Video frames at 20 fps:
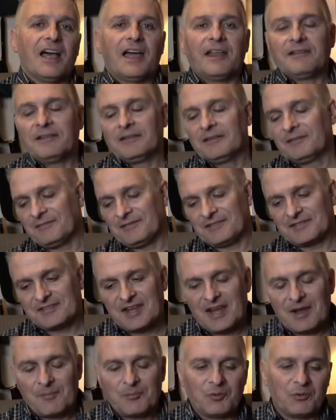lot.
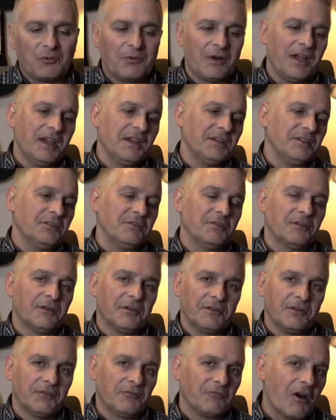Sample rate,
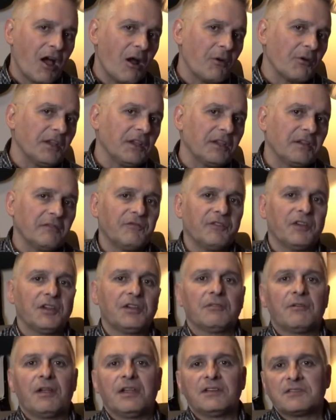your routing
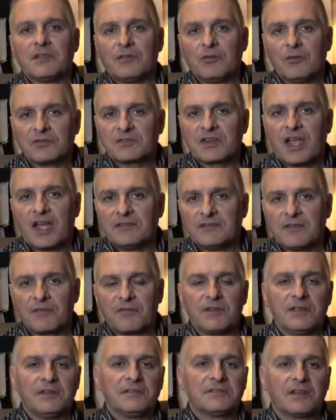configuration, those kinds
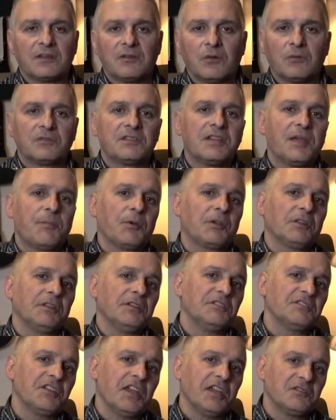of things that don't
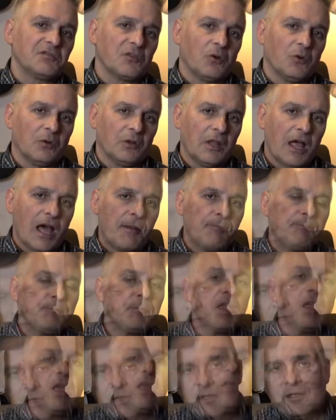typically change a whole
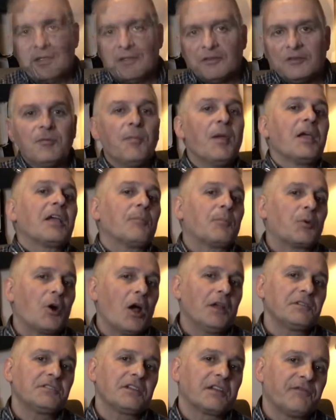lot. You make a
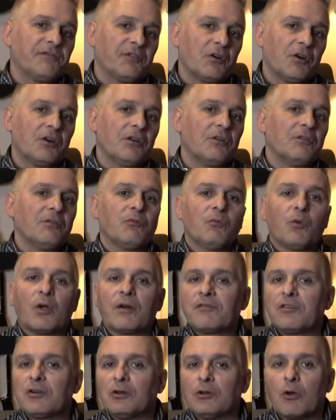project for
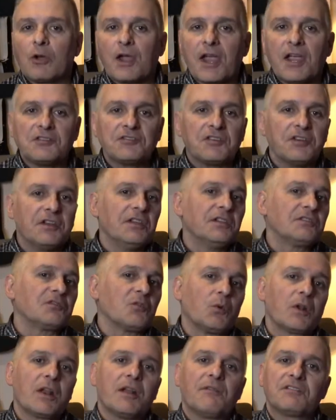wherever your location
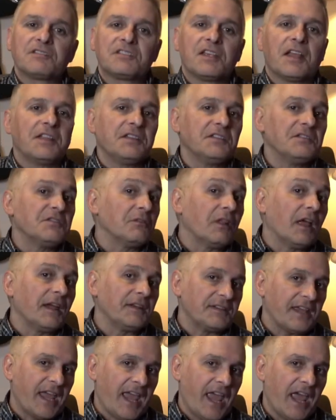is or whatever settings you
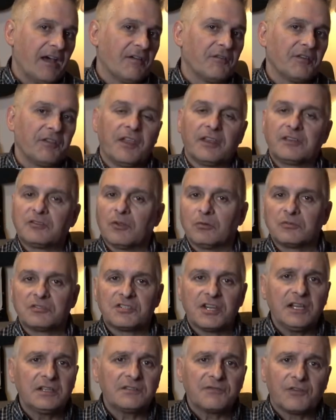like to have, and that don't
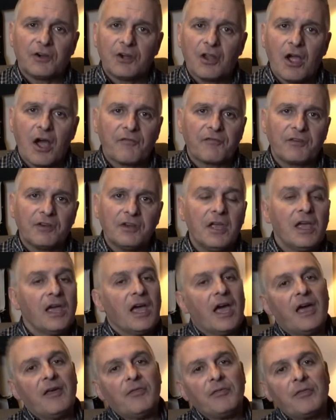change very often.
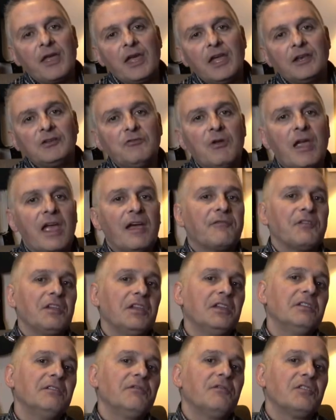And then you have
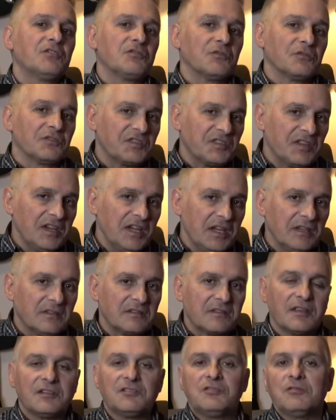individual
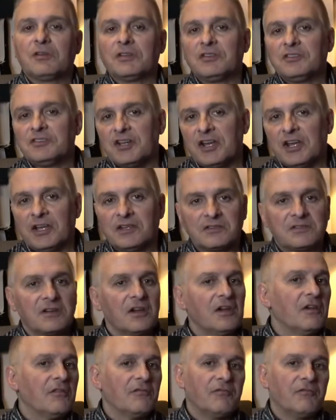scenes that you can change